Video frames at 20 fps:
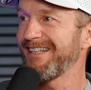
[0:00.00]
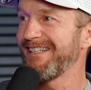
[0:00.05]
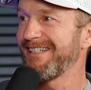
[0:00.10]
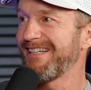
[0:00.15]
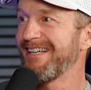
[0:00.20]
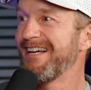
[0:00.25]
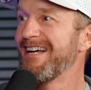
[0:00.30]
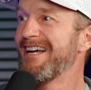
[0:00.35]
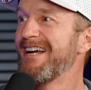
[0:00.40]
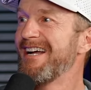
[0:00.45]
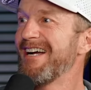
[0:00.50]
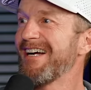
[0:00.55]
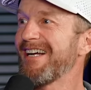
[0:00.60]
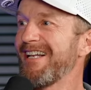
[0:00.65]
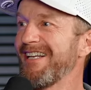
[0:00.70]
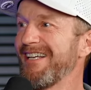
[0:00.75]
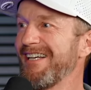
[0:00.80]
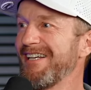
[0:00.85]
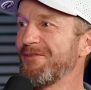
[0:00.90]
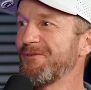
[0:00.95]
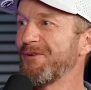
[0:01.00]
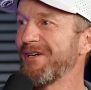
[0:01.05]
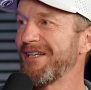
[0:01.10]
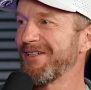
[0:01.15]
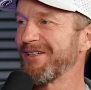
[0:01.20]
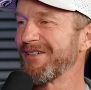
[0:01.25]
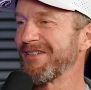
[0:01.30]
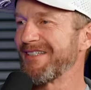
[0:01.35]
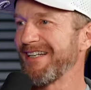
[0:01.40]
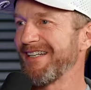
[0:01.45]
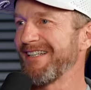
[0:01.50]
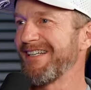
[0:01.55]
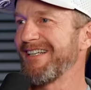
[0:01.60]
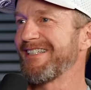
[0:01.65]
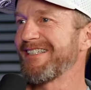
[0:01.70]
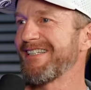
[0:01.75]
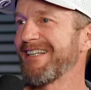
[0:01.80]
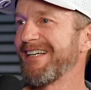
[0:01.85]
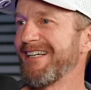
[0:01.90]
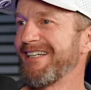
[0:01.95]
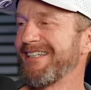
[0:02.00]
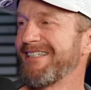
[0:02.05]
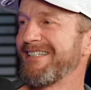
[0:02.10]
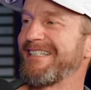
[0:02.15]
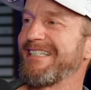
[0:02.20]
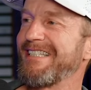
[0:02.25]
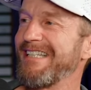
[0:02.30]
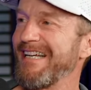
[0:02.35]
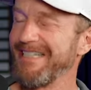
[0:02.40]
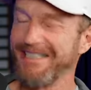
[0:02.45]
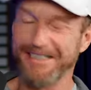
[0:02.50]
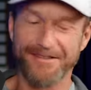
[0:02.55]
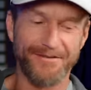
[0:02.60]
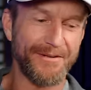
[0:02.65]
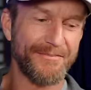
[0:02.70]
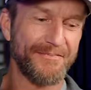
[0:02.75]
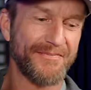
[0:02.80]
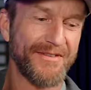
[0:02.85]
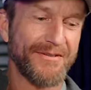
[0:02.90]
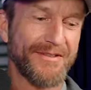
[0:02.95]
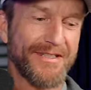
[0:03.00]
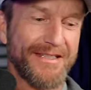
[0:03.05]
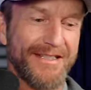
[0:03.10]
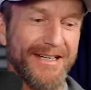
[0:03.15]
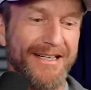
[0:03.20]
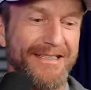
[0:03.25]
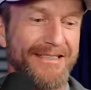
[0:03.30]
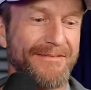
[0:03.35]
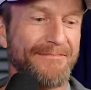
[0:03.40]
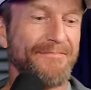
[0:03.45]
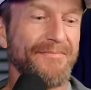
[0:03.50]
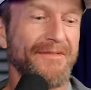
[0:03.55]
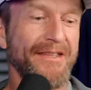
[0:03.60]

like clean winners, at least like six of them. It was nuts.